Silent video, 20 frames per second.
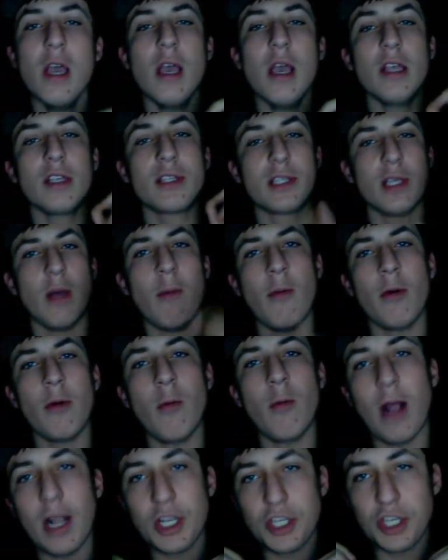someone
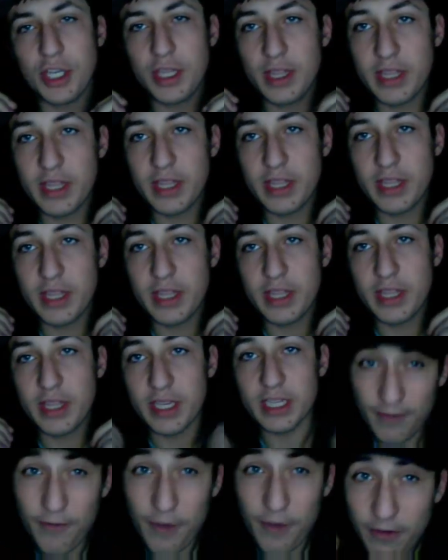watching this
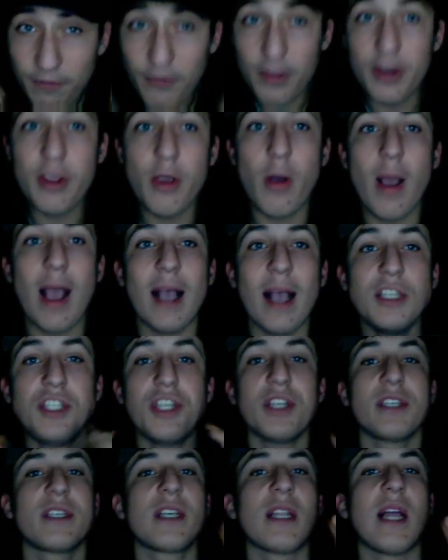specific video has
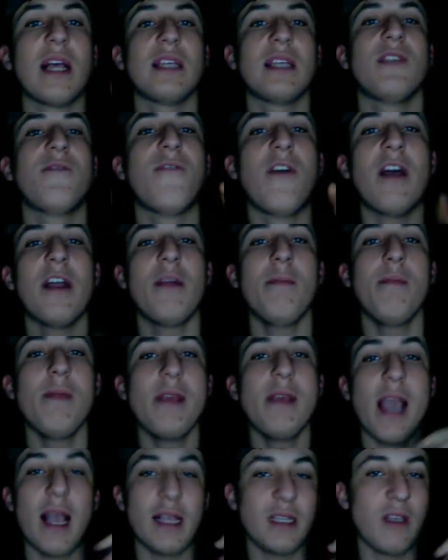just classified
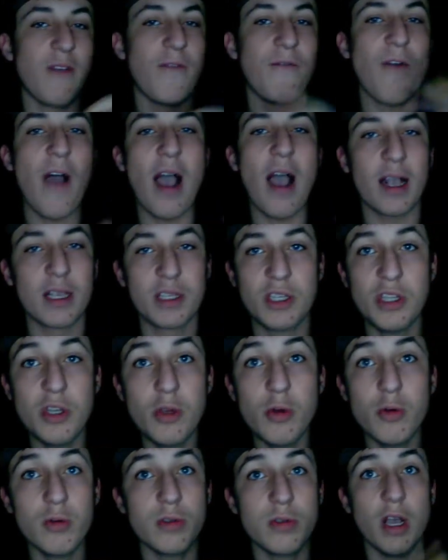me as a Fox
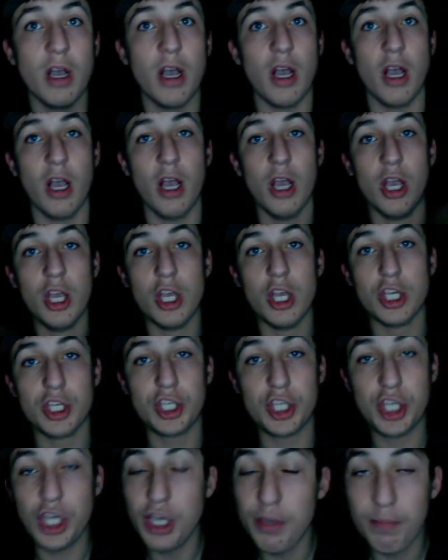News
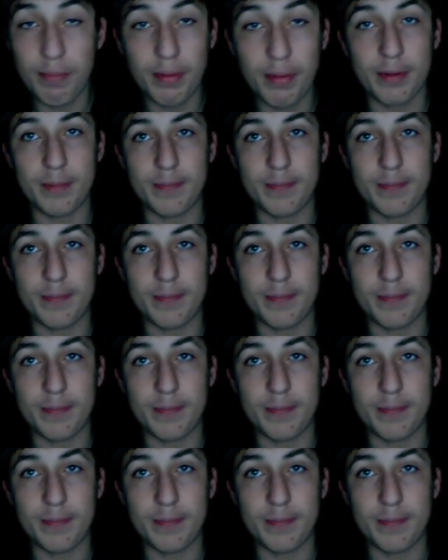sheep,